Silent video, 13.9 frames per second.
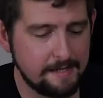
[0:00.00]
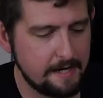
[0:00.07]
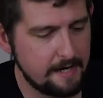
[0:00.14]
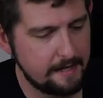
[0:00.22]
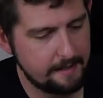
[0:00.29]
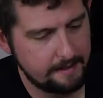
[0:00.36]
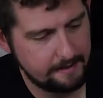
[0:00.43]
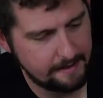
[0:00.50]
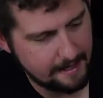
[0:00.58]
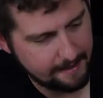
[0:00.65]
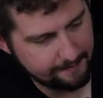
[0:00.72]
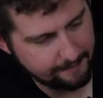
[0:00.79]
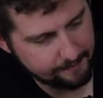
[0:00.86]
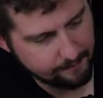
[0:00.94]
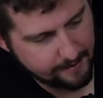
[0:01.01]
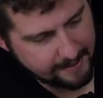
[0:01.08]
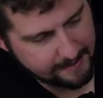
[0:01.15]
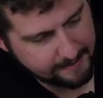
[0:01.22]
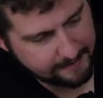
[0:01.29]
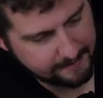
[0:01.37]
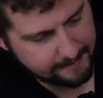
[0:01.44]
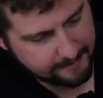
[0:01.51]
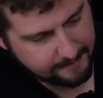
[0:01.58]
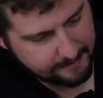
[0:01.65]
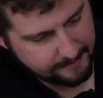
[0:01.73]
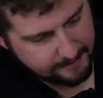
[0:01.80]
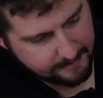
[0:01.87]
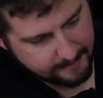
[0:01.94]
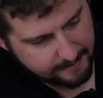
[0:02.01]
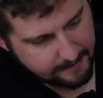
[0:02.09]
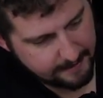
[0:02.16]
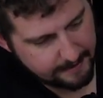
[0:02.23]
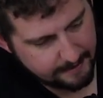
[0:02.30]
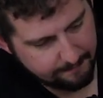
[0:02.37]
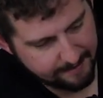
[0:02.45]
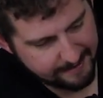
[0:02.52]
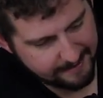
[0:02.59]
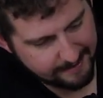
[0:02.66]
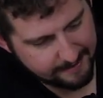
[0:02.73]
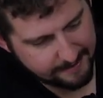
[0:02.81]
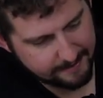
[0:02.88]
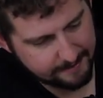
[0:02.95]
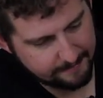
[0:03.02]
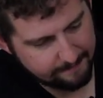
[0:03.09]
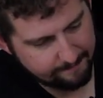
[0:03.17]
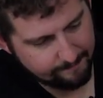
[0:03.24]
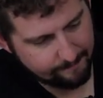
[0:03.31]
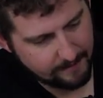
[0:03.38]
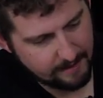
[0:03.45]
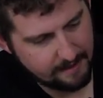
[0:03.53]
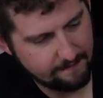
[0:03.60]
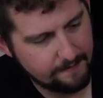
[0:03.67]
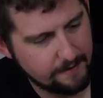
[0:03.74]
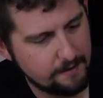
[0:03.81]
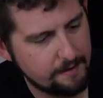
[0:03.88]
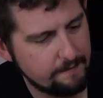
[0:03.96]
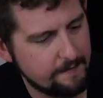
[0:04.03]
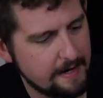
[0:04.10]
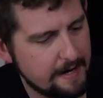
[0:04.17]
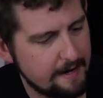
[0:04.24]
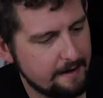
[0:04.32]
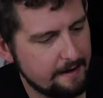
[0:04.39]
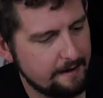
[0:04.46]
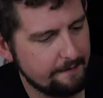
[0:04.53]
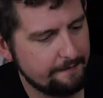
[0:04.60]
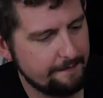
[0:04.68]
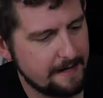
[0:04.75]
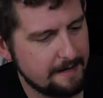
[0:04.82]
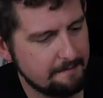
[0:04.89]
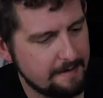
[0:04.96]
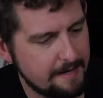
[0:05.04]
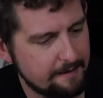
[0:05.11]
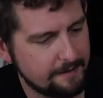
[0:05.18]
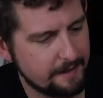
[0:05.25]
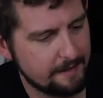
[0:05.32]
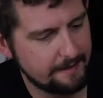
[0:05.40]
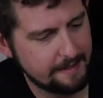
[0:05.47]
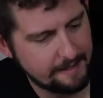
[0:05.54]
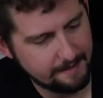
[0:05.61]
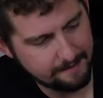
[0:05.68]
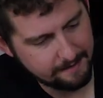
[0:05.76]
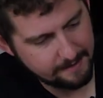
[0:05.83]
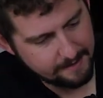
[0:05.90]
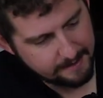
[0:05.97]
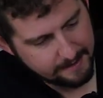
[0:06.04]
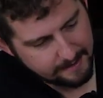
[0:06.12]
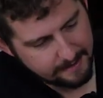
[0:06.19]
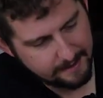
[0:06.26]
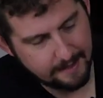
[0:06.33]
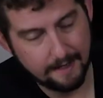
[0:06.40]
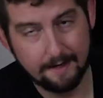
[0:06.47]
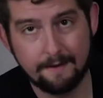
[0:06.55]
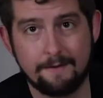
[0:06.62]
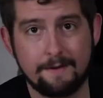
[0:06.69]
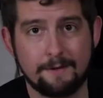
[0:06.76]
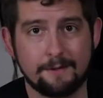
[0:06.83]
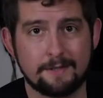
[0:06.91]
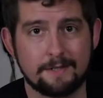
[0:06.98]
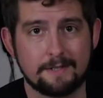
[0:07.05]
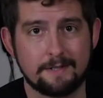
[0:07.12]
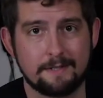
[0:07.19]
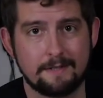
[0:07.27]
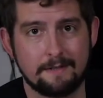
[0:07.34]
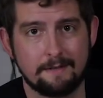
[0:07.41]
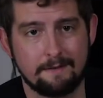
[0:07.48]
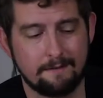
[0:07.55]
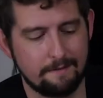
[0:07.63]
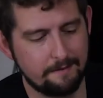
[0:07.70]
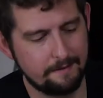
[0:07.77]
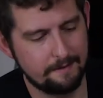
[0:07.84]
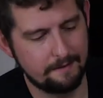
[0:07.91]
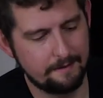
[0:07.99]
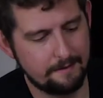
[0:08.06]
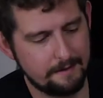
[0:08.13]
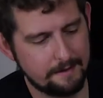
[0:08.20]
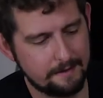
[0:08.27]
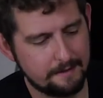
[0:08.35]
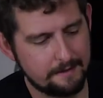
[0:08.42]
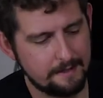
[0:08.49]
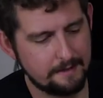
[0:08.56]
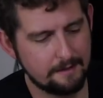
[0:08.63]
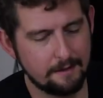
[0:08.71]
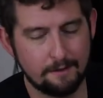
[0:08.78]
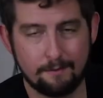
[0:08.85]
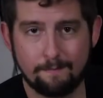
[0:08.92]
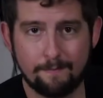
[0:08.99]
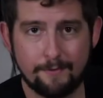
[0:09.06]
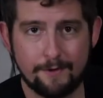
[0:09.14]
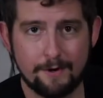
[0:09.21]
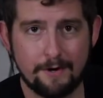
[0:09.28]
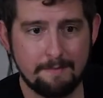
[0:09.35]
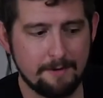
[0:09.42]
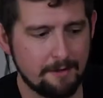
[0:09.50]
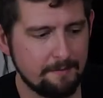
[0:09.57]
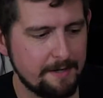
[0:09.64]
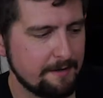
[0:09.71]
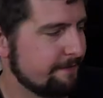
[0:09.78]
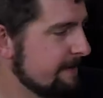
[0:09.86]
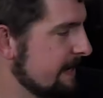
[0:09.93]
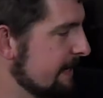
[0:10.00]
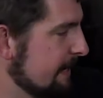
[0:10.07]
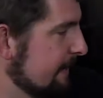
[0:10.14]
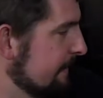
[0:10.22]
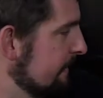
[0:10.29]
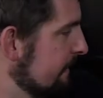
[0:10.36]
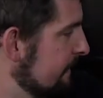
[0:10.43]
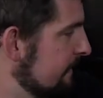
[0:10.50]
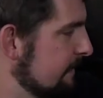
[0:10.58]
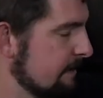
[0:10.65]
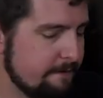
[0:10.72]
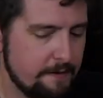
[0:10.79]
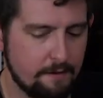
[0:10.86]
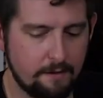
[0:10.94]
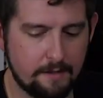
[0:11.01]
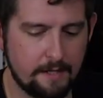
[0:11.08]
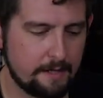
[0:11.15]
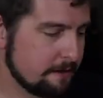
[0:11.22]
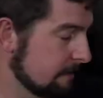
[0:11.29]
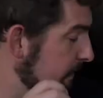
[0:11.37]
not the greatest because even though you've got a fan mount on there, there's this little 30 millimeter fan. If you look at an